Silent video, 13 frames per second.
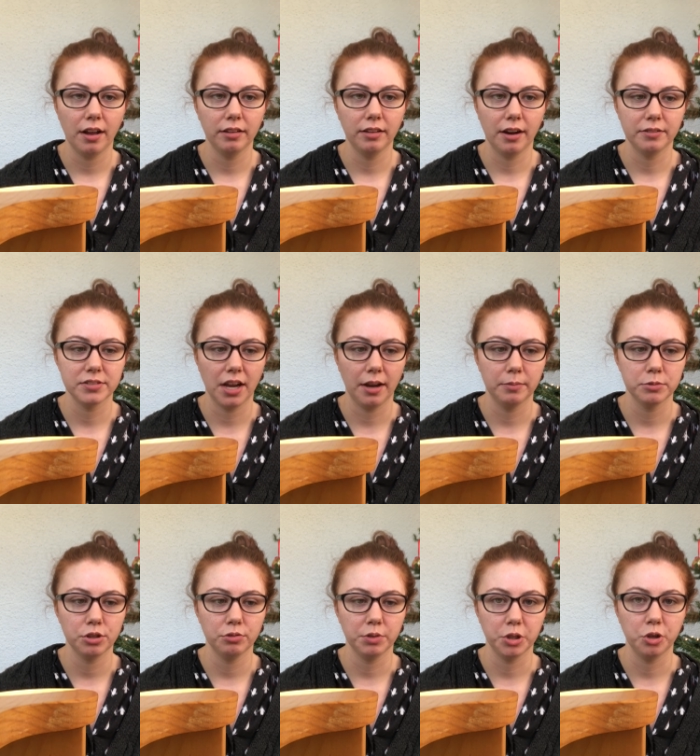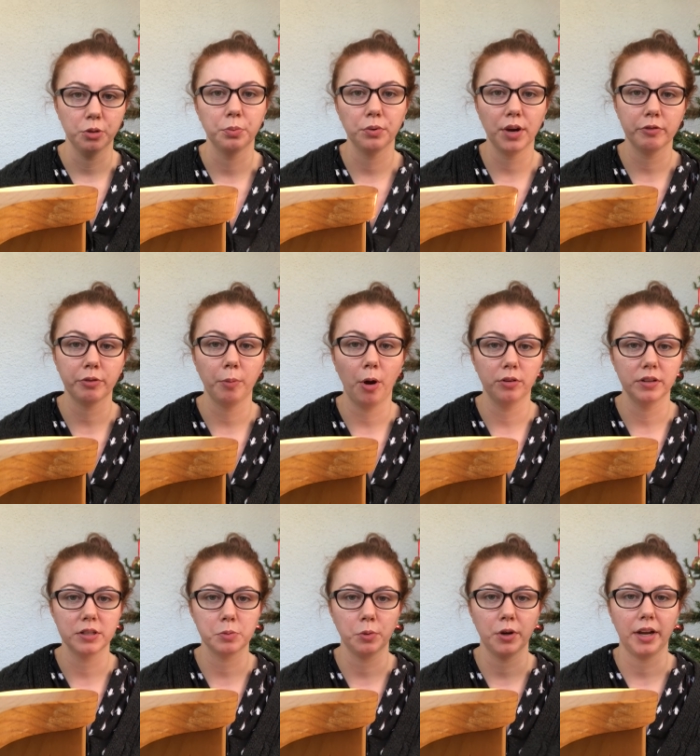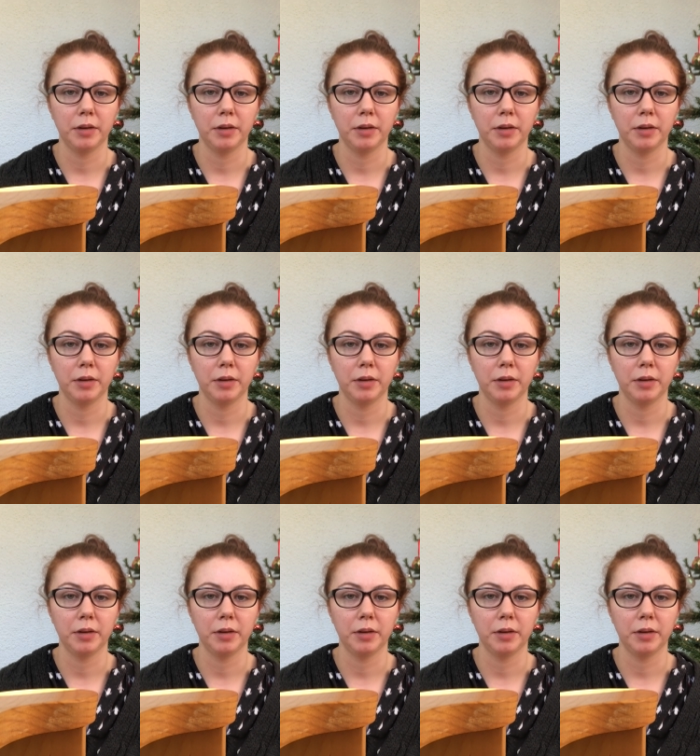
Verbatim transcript: a lot of time to recuperate from all the exploring